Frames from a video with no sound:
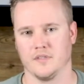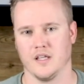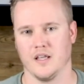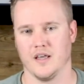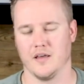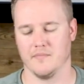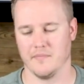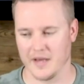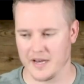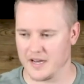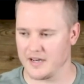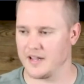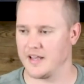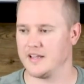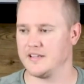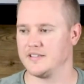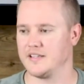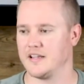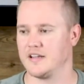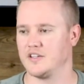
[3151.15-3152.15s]
and many
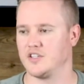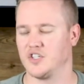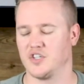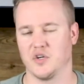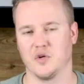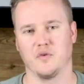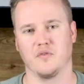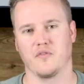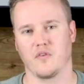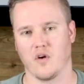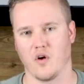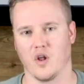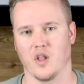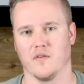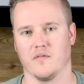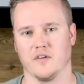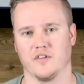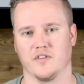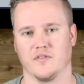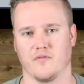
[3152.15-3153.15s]
days that is true for
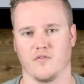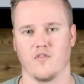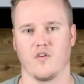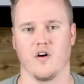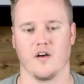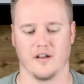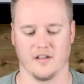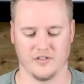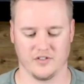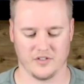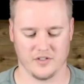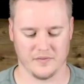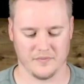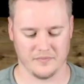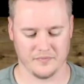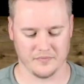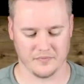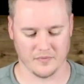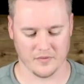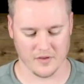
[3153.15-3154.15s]
all of us, if we're honest,
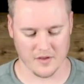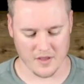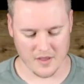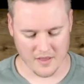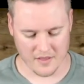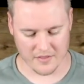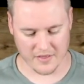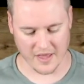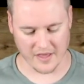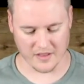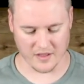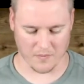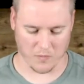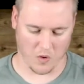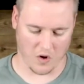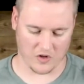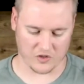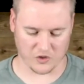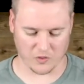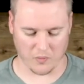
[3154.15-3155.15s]
that the
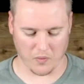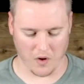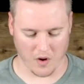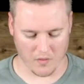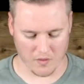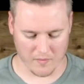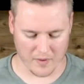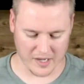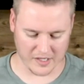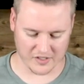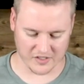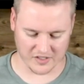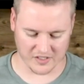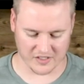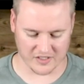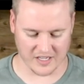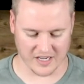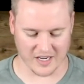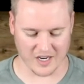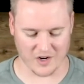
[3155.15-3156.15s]
Apostle Paul reminds us
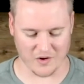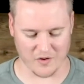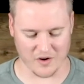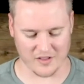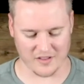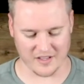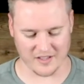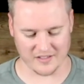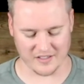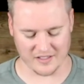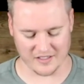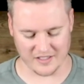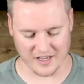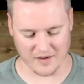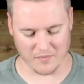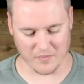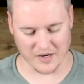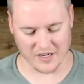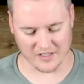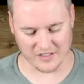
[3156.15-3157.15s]
in 2 Corinthians, he
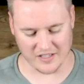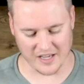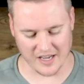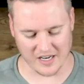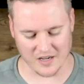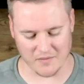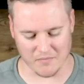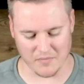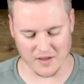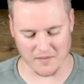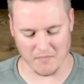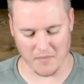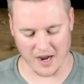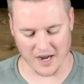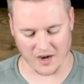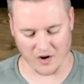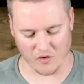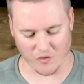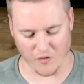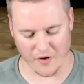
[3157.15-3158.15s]
said to me,
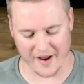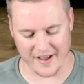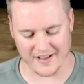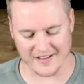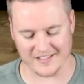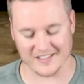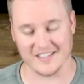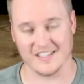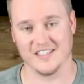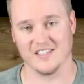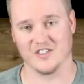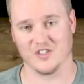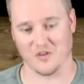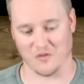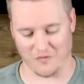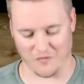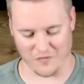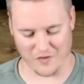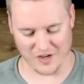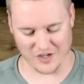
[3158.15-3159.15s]
my grace is
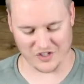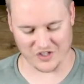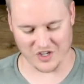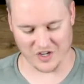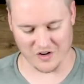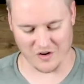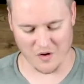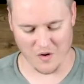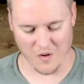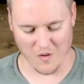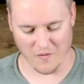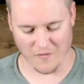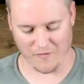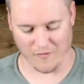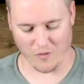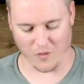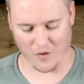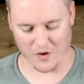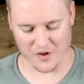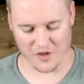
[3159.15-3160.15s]
sufficient
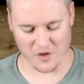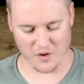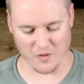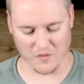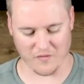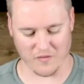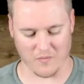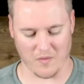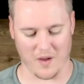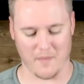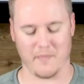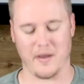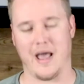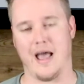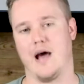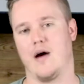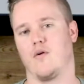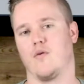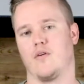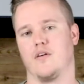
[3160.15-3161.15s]
for you, for my
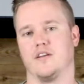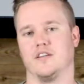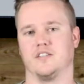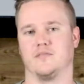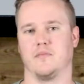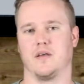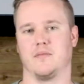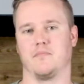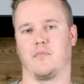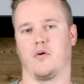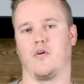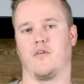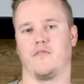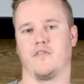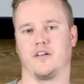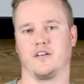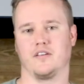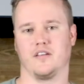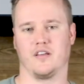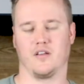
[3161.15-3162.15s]
power is made
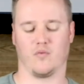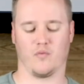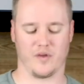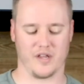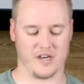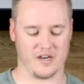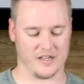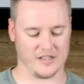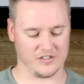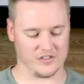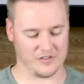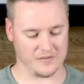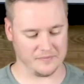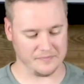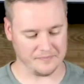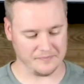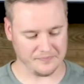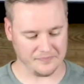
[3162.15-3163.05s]
perfect in weakness.